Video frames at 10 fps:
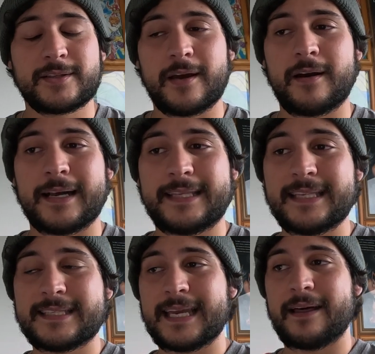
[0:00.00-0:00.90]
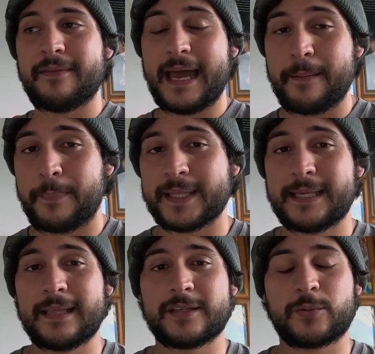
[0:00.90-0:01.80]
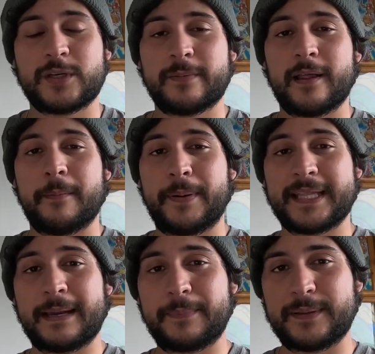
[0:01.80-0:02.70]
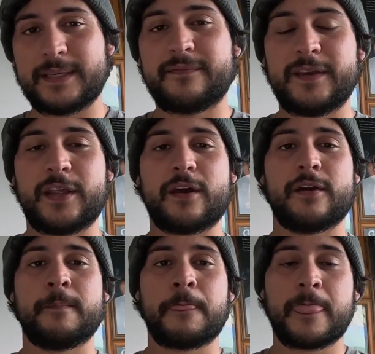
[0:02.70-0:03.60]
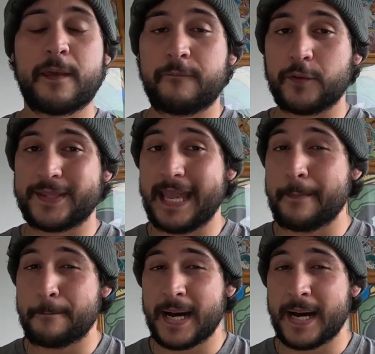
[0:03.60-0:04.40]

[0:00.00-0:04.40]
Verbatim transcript: So I did sell that particular Squishmallow I picked up in this video for 10